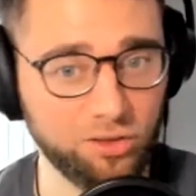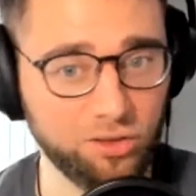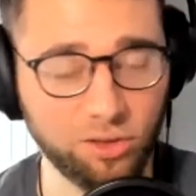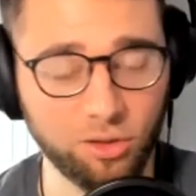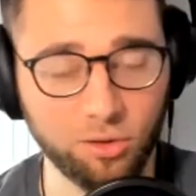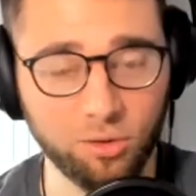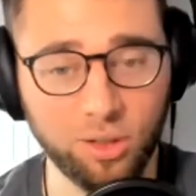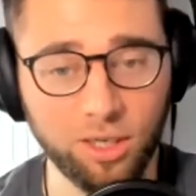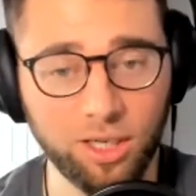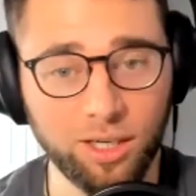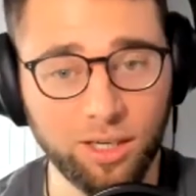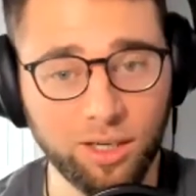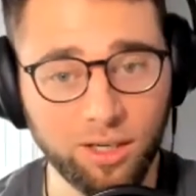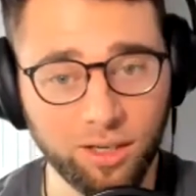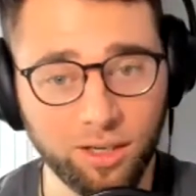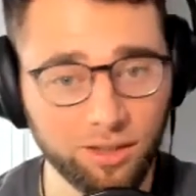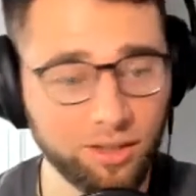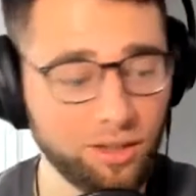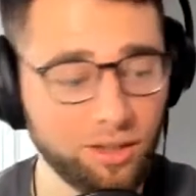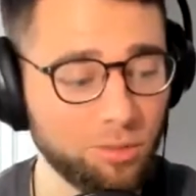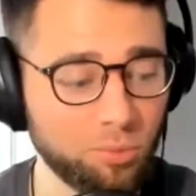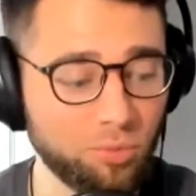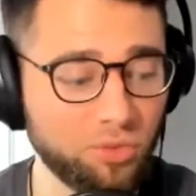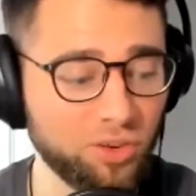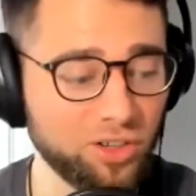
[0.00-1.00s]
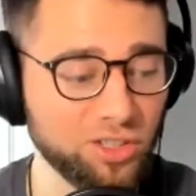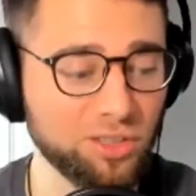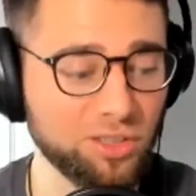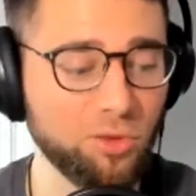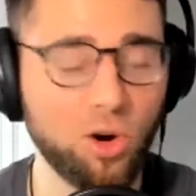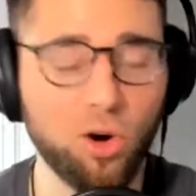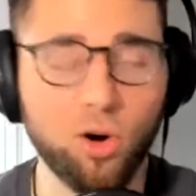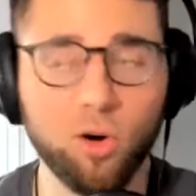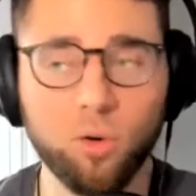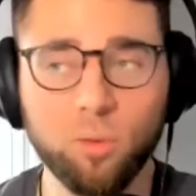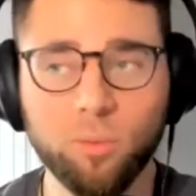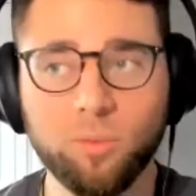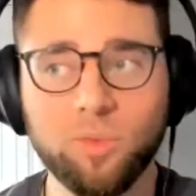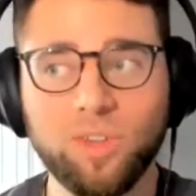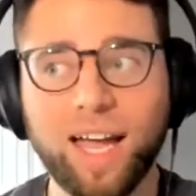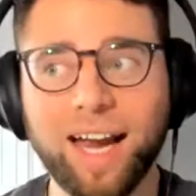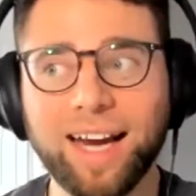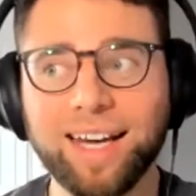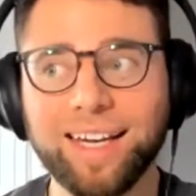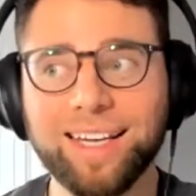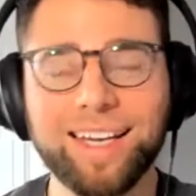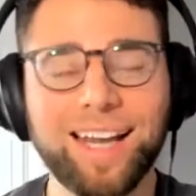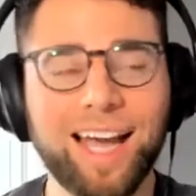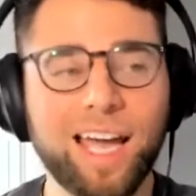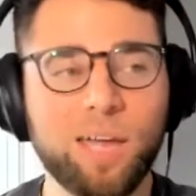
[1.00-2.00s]
So first of all,
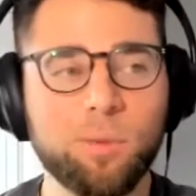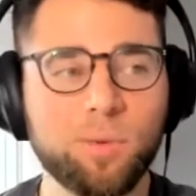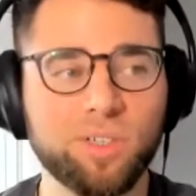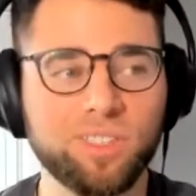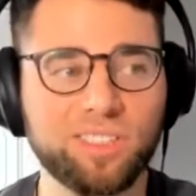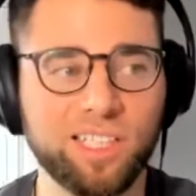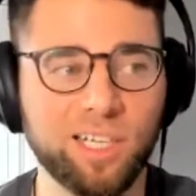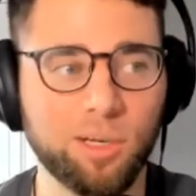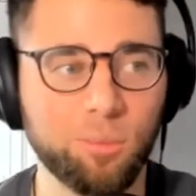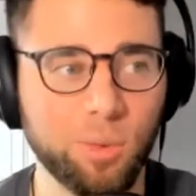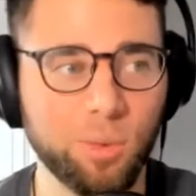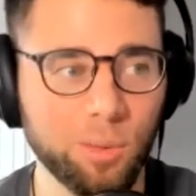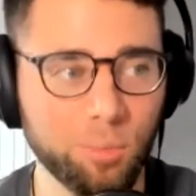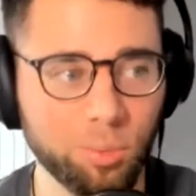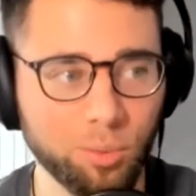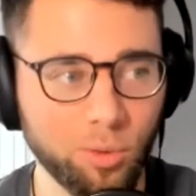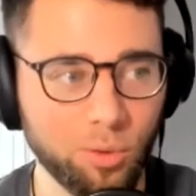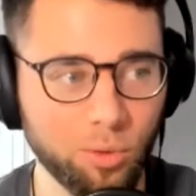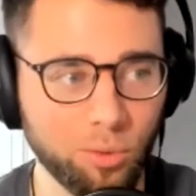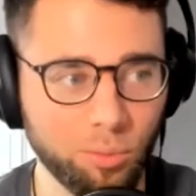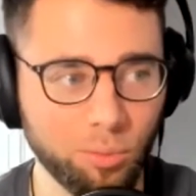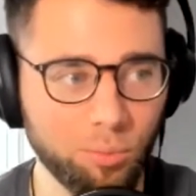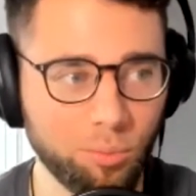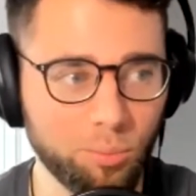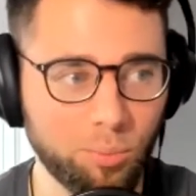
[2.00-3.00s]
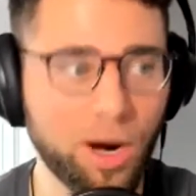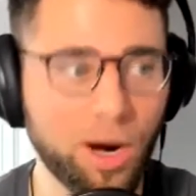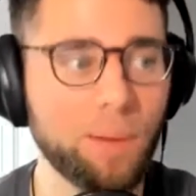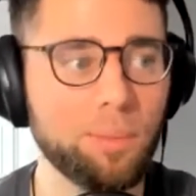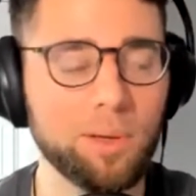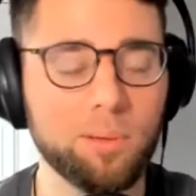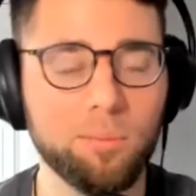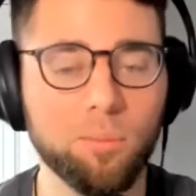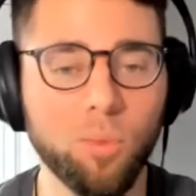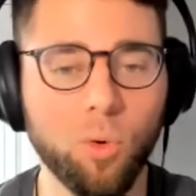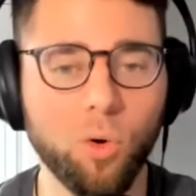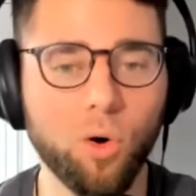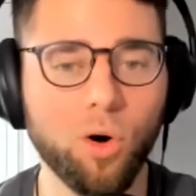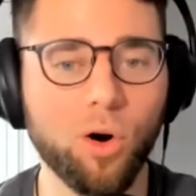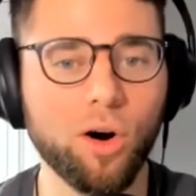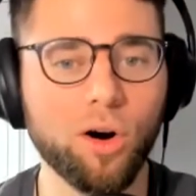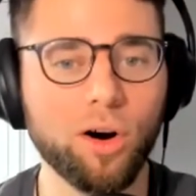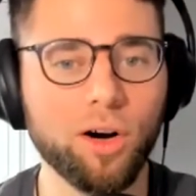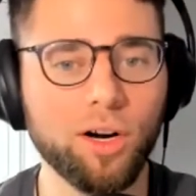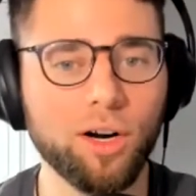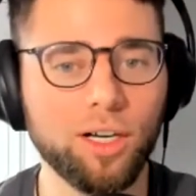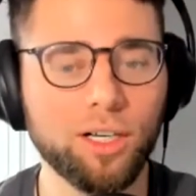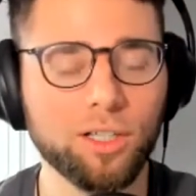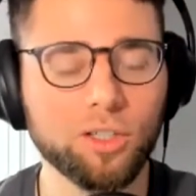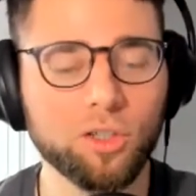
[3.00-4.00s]
ninety-nine percent of people, probably more,